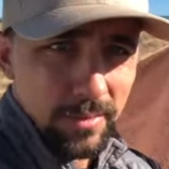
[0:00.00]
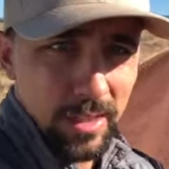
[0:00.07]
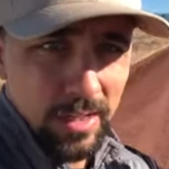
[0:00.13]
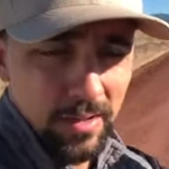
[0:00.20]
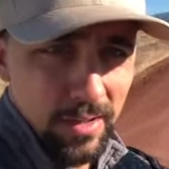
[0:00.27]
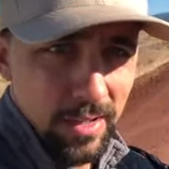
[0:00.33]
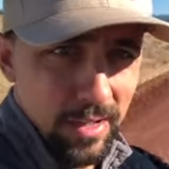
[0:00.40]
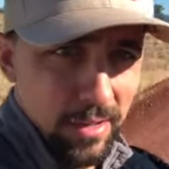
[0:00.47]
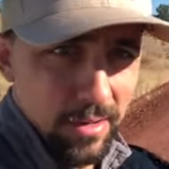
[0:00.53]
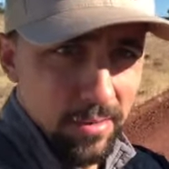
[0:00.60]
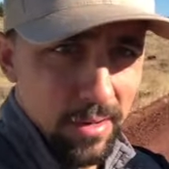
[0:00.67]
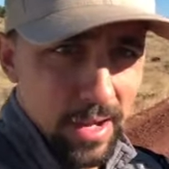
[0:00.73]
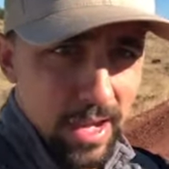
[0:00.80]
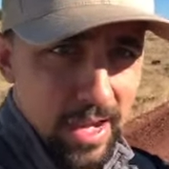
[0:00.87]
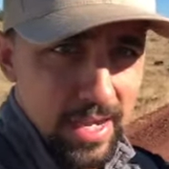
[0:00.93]
and then
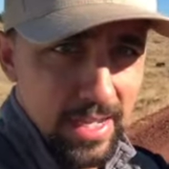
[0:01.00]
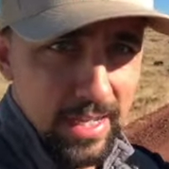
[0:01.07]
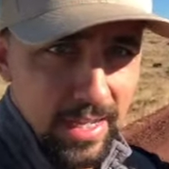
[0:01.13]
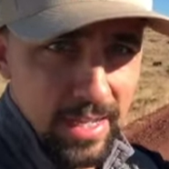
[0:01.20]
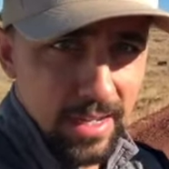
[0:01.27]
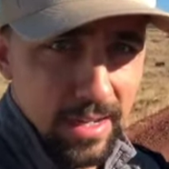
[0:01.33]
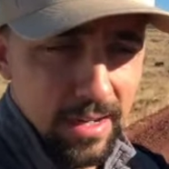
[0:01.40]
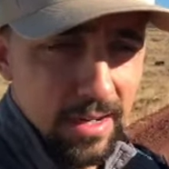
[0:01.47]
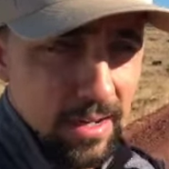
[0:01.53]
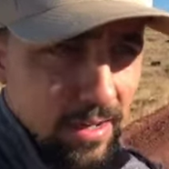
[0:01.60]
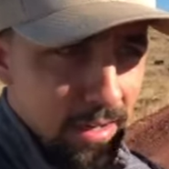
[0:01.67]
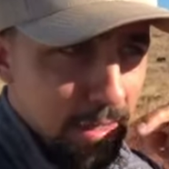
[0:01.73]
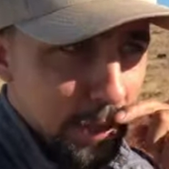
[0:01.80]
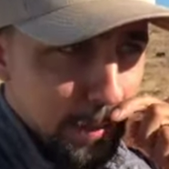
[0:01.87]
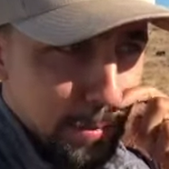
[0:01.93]
hike in
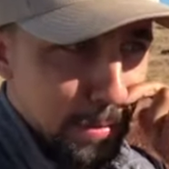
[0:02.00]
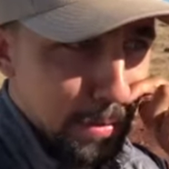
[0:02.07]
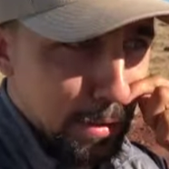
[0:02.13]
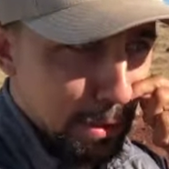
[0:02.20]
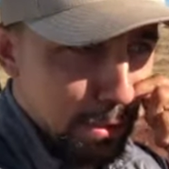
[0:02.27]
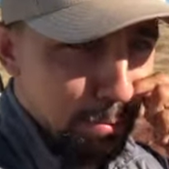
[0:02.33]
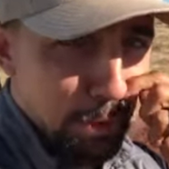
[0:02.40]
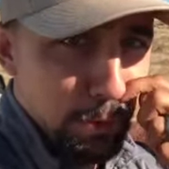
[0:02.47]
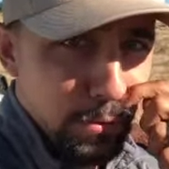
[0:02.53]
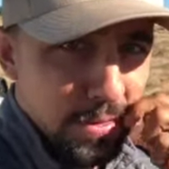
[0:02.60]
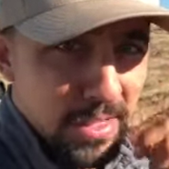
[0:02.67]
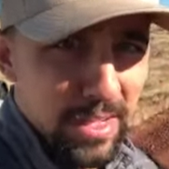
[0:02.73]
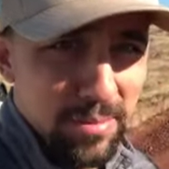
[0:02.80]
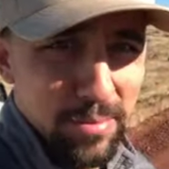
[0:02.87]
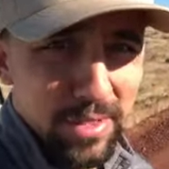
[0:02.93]
and just kind of
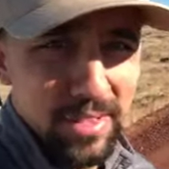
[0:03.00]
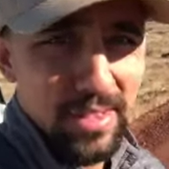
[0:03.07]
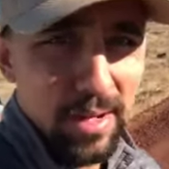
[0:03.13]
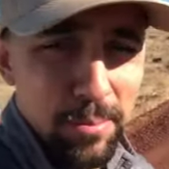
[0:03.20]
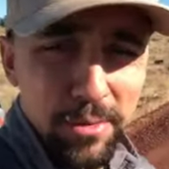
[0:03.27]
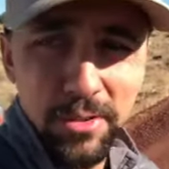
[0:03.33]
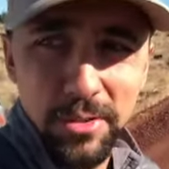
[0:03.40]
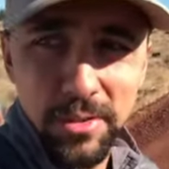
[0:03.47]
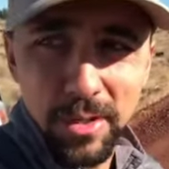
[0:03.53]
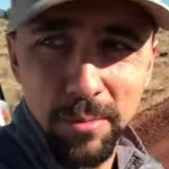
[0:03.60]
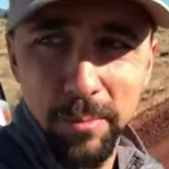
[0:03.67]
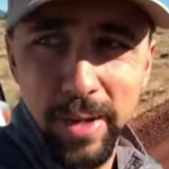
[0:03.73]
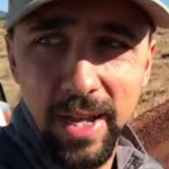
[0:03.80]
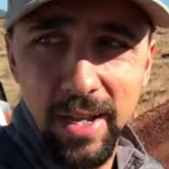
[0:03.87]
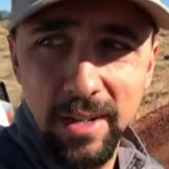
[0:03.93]
post up. Temperatures
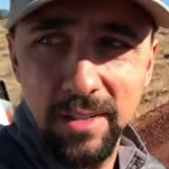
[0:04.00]
aren't bad.